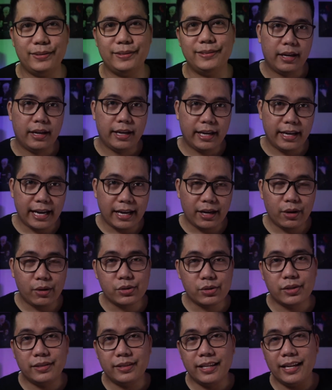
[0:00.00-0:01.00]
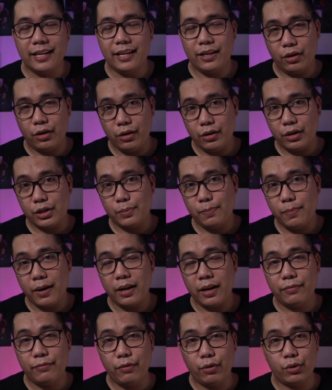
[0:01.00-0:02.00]
And I also did an on-the-spot
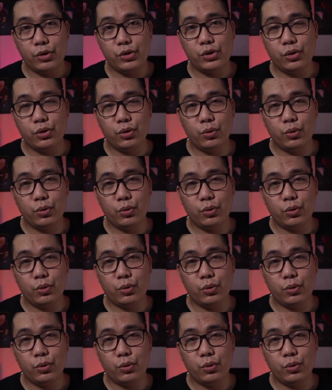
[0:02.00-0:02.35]
photo shoot